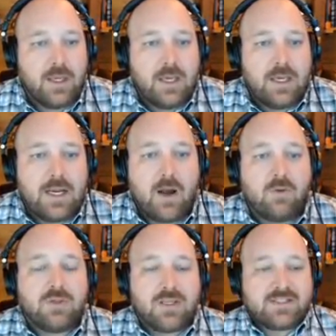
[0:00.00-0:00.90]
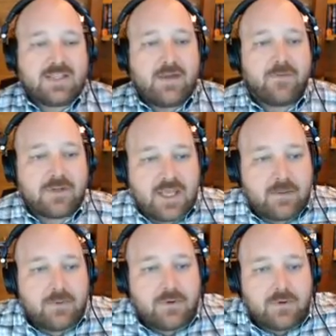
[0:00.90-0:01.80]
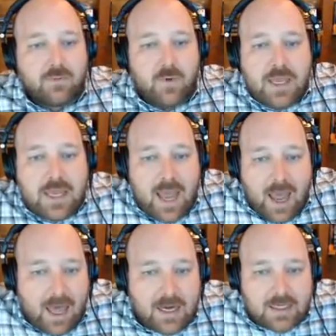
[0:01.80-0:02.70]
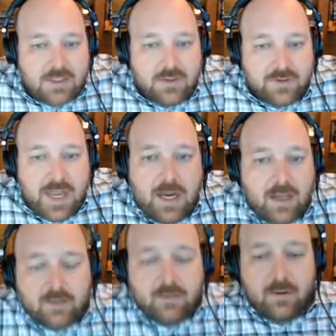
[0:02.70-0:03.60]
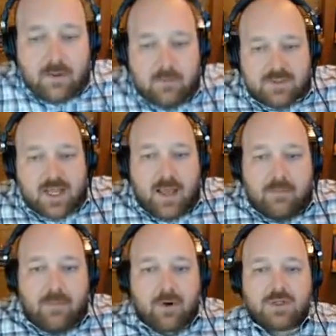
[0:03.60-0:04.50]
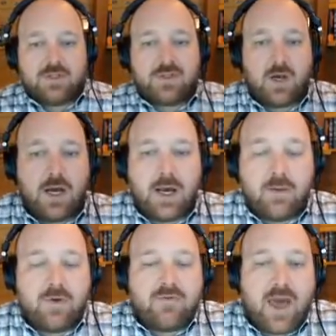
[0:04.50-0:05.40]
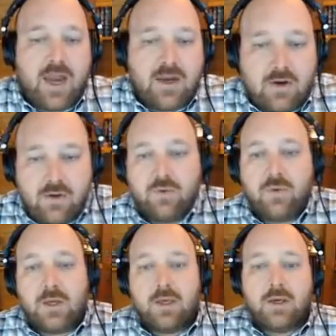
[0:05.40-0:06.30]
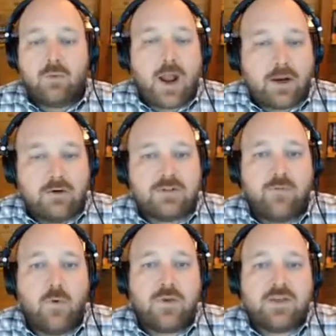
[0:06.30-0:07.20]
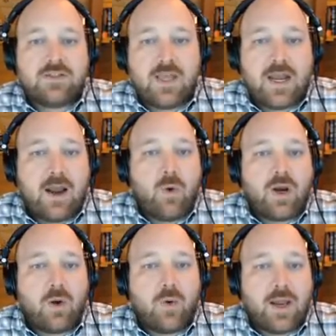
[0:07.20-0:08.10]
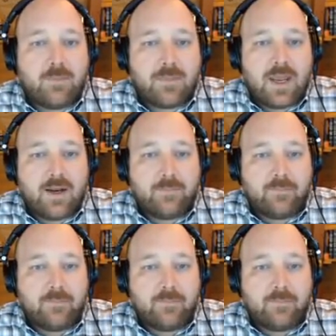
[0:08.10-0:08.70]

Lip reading: Now, let's say, for example, we add additional data. Time marches on. We've added new records for this, and I want to go and update it.